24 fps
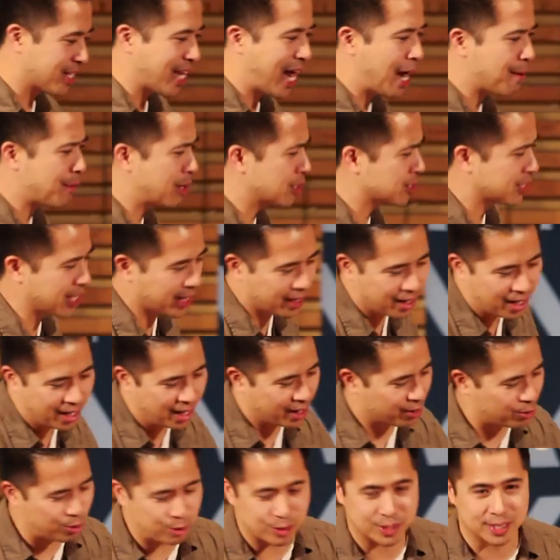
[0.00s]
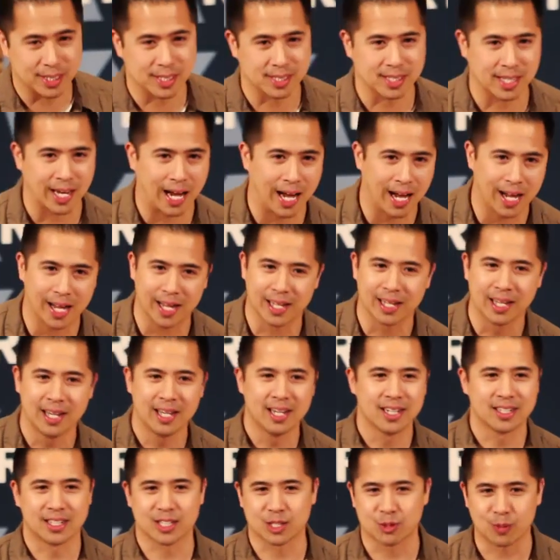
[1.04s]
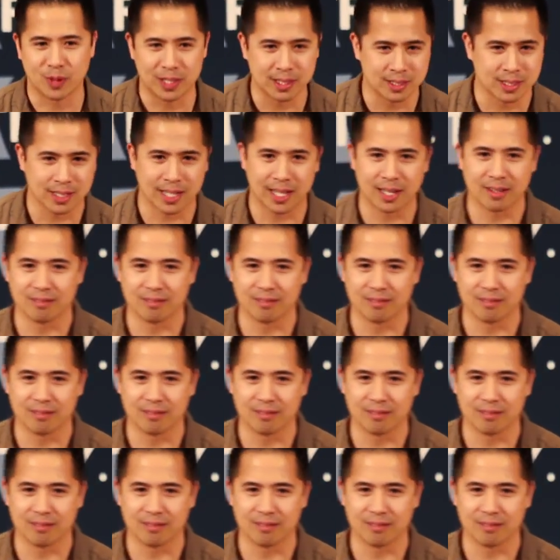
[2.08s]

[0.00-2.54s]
the time, I was like, ah, oh, who's this guy? Just wants to